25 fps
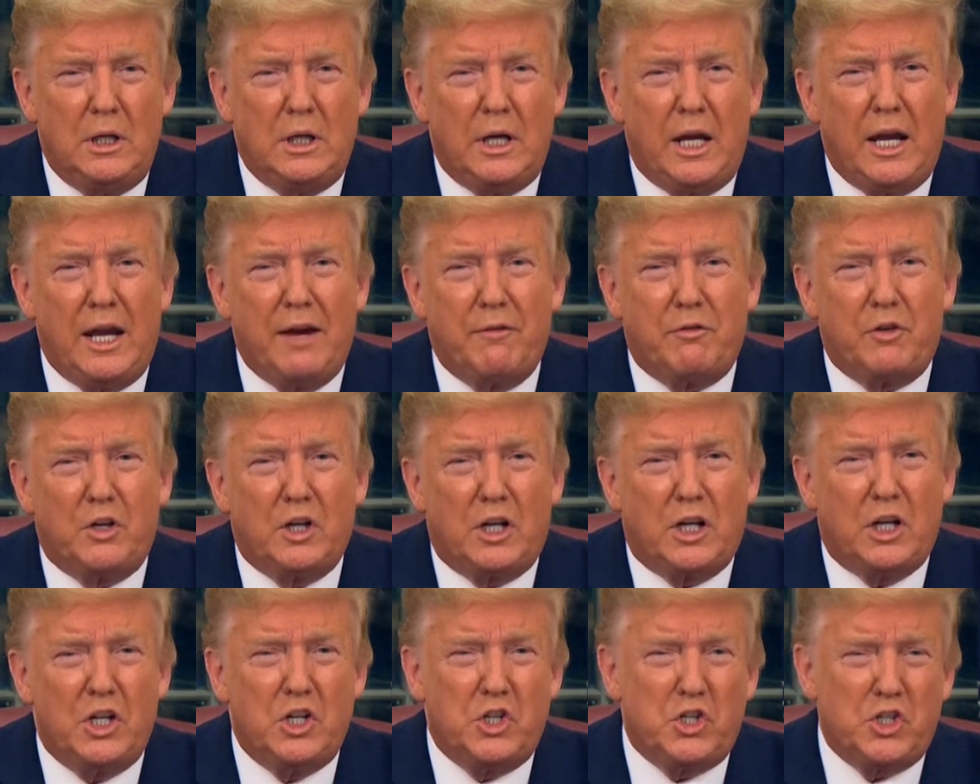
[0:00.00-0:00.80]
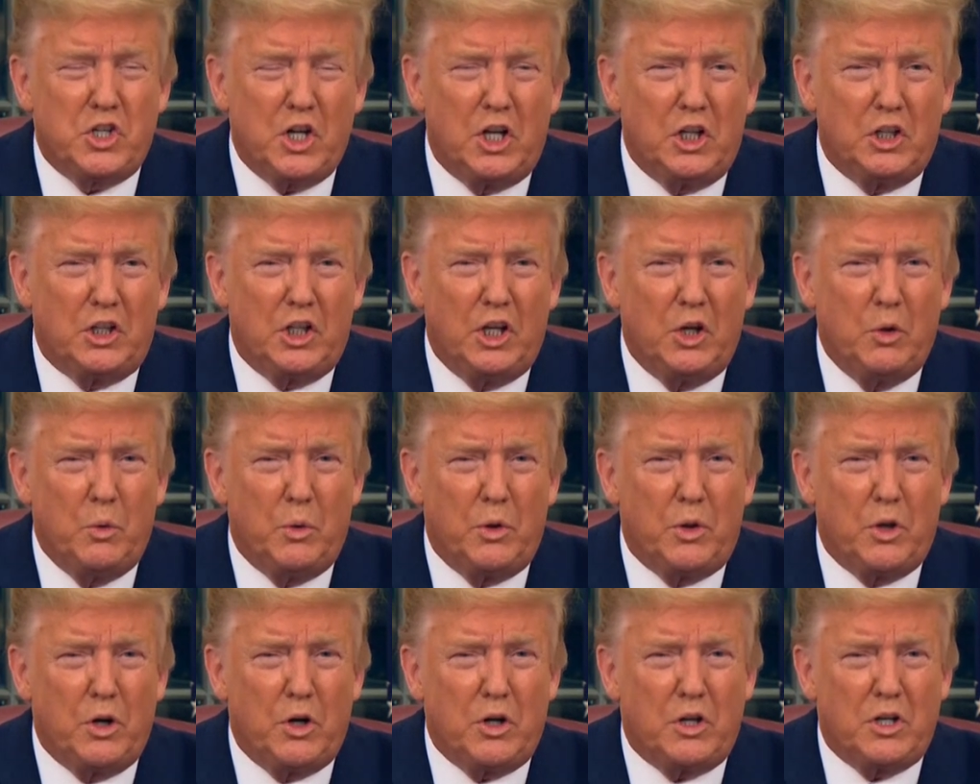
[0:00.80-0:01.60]
After consulting
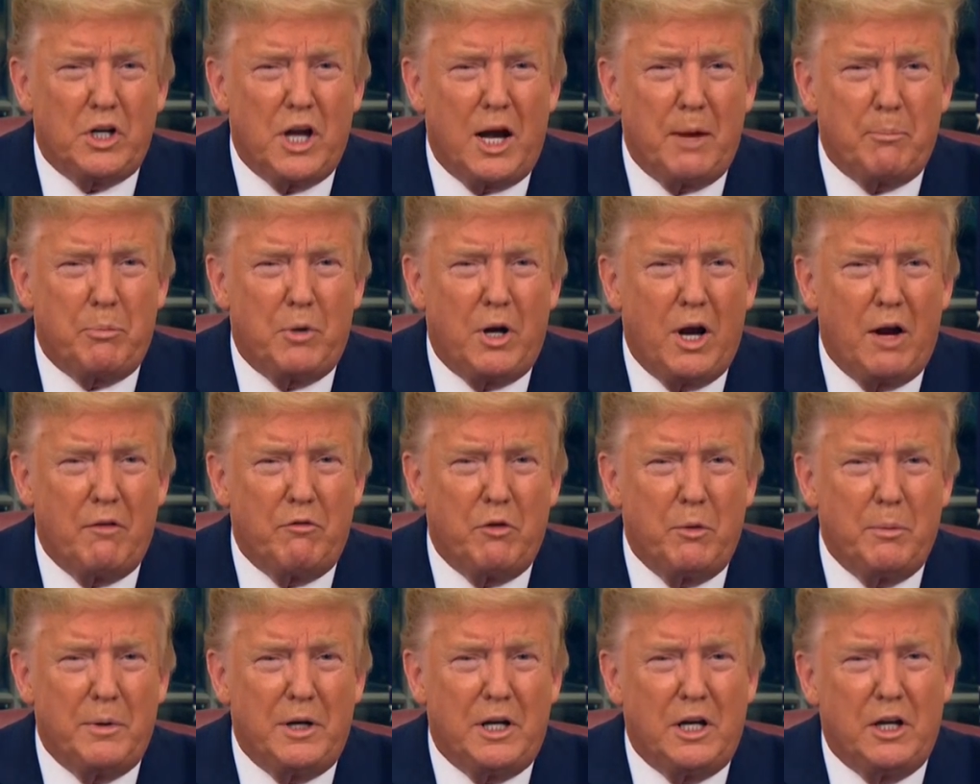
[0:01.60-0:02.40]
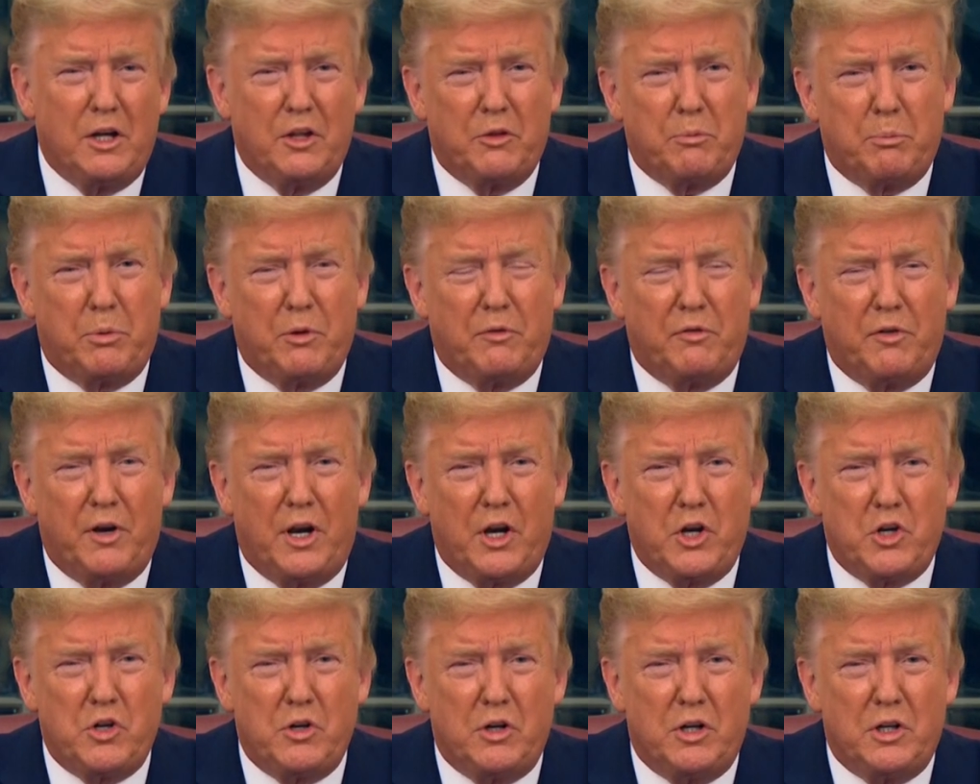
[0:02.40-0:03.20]
with our top government health
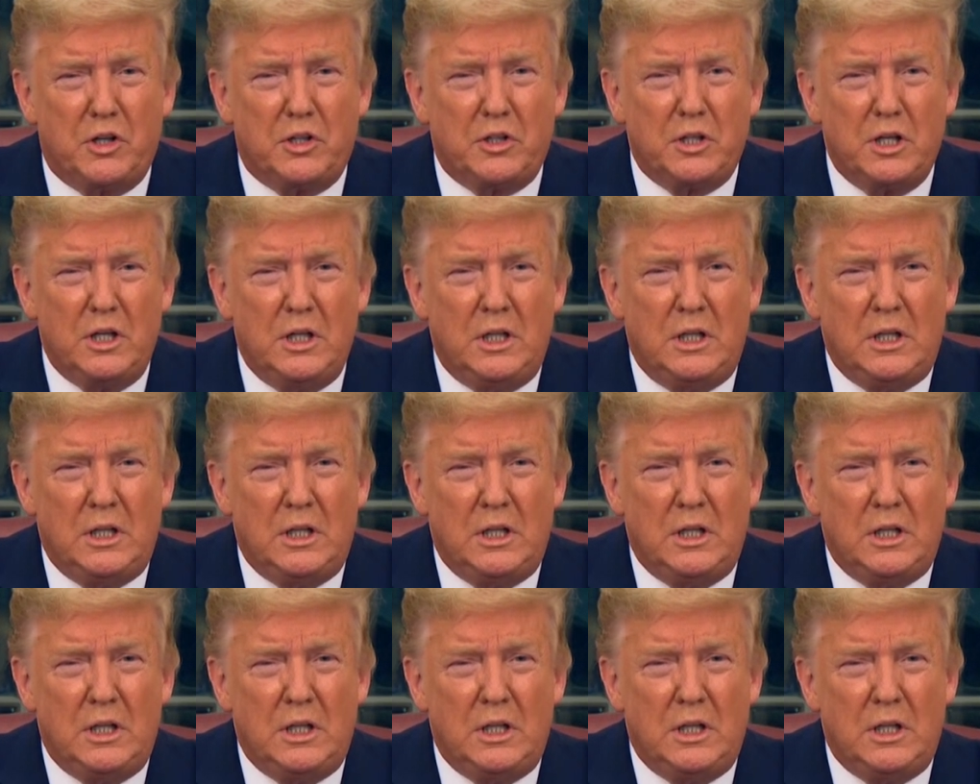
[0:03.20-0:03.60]
professionals,